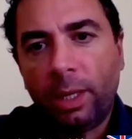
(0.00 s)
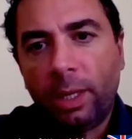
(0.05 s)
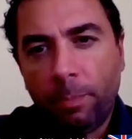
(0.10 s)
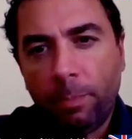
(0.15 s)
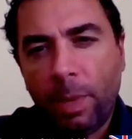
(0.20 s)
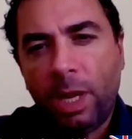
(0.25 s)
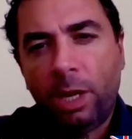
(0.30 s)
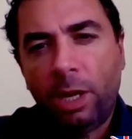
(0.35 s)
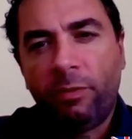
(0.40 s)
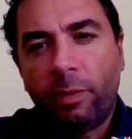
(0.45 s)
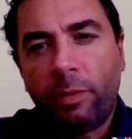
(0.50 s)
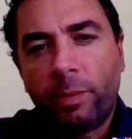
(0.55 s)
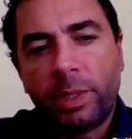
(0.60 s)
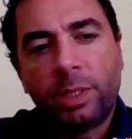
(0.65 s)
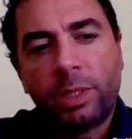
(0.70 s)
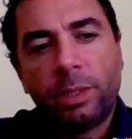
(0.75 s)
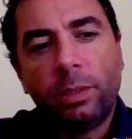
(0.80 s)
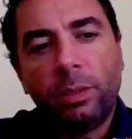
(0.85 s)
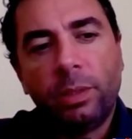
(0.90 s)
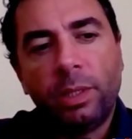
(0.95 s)
and many of our
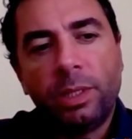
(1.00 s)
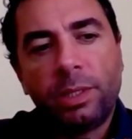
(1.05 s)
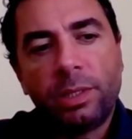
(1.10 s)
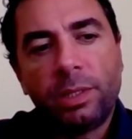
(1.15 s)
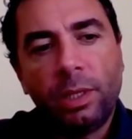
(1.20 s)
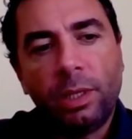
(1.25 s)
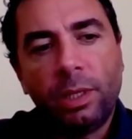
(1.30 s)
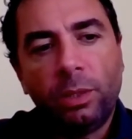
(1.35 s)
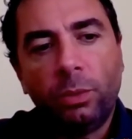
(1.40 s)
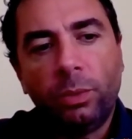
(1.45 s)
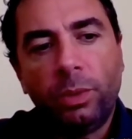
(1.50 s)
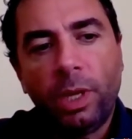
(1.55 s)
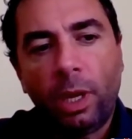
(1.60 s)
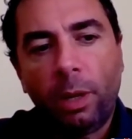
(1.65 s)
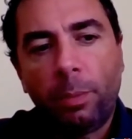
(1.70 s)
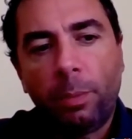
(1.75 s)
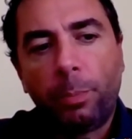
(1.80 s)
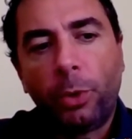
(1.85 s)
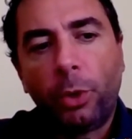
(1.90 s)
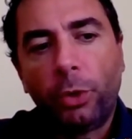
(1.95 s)
students, they do
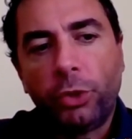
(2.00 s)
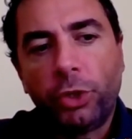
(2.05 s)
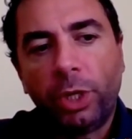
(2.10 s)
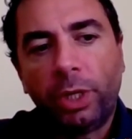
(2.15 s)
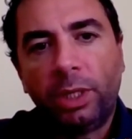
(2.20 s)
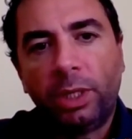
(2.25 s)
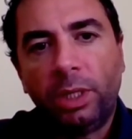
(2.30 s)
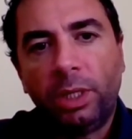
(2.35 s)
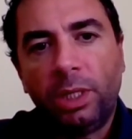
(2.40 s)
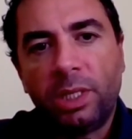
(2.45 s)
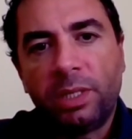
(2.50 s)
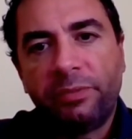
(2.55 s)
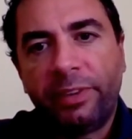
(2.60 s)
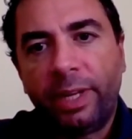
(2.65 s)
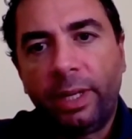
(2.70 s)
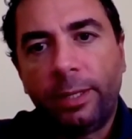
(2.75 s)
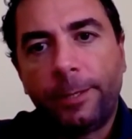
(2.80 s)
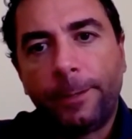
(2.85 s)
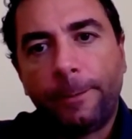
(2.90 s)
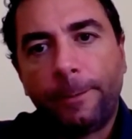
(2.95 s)
their project in this
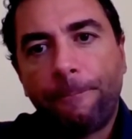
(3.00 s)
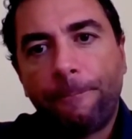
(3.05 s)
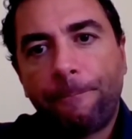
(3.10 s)
field.